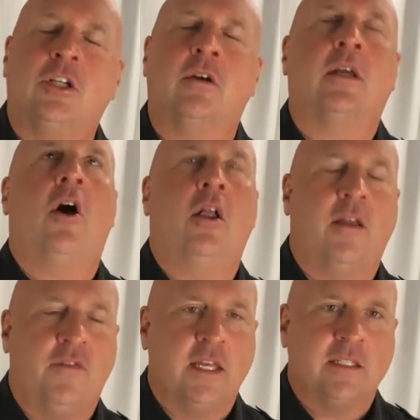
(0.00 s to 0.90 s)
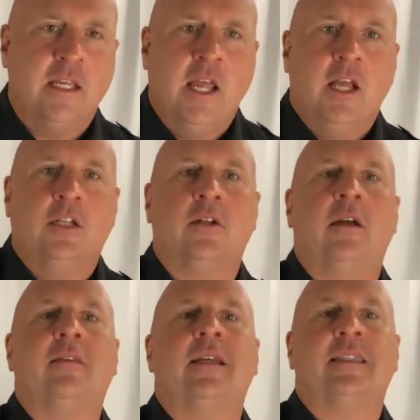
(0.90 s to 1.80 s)
during all of this.
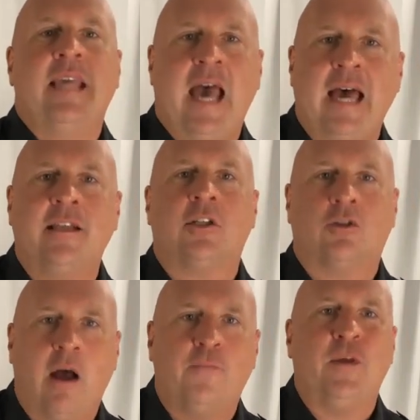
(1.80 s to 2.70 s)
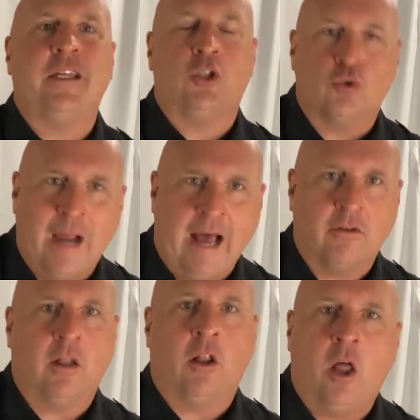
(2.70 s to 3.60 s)
During this catastrophic
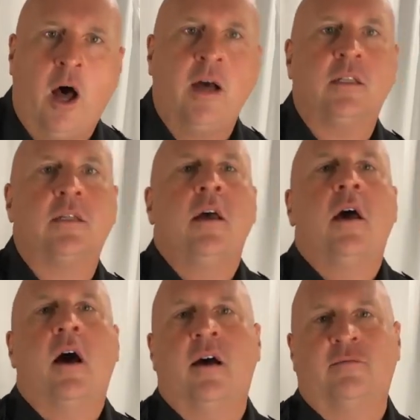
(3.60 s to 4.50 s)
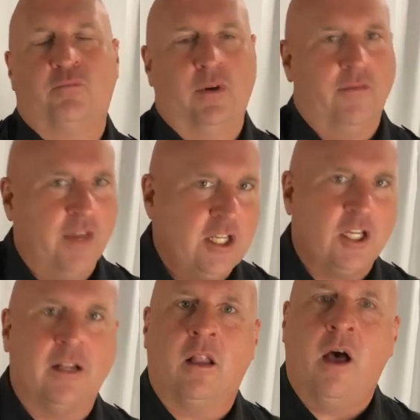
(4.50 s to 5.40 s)
drought, loss of
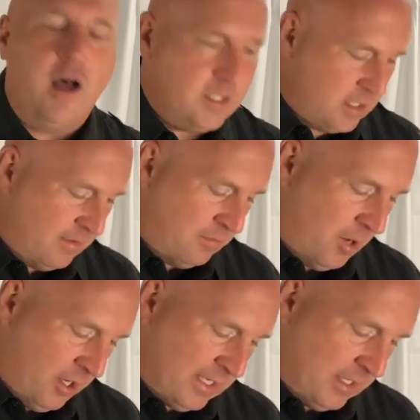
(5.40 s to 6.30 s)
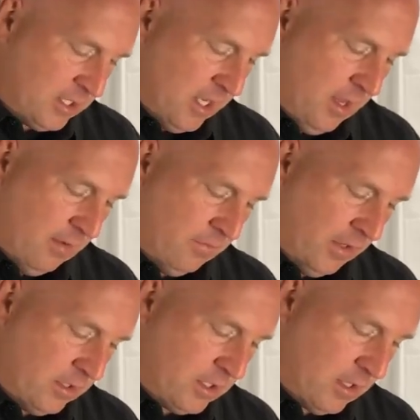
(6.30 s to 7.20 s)
provision, loss of markets.
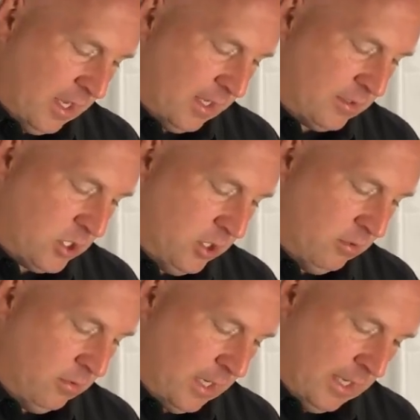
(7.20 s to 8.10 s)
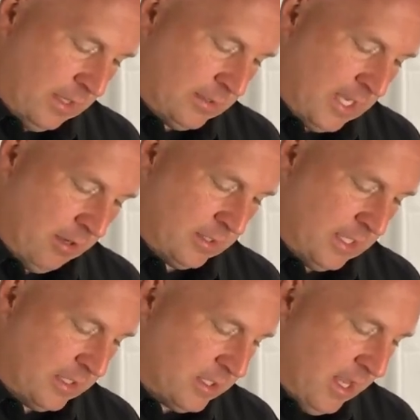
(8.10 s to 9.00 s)
Verse 2 tells
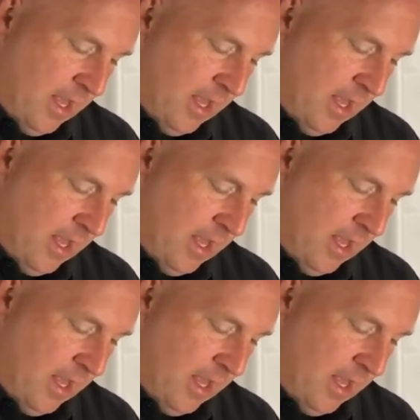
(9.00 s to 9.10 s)
us,